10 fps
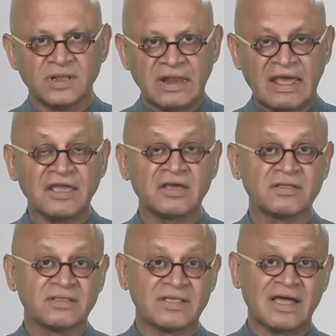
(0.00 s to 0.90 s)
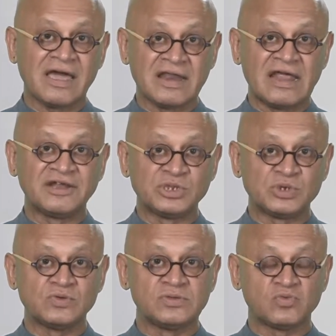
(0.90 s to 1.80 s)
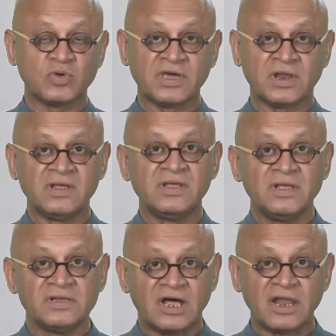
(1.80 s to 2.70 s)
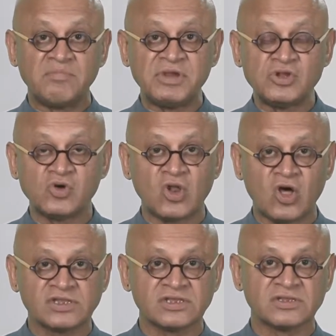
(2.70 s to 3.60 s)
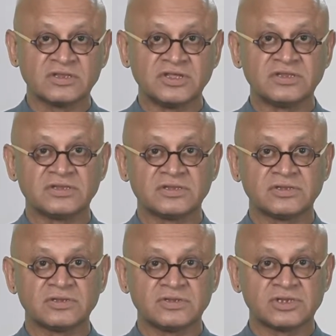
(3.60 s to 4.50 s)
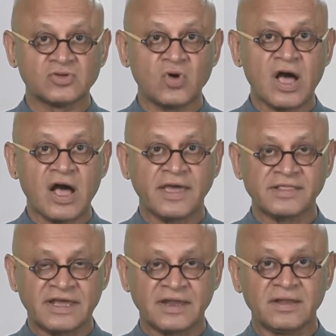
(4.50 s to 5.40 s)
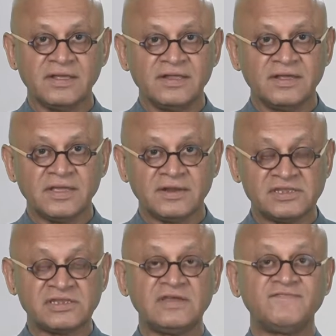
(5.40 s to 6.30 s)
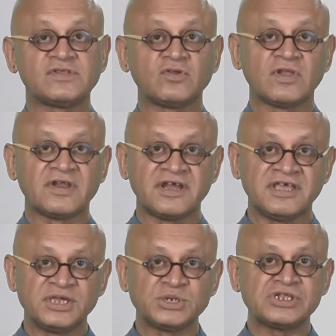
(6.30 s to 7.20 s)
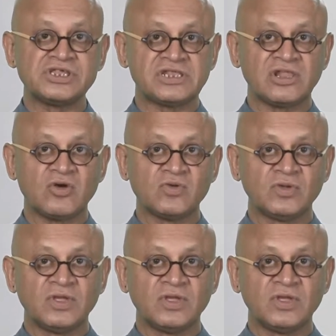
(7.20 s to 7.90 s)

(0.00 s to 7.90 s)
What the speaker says: like the higher latitudes where albedo loss is so high that received solar radiation is low,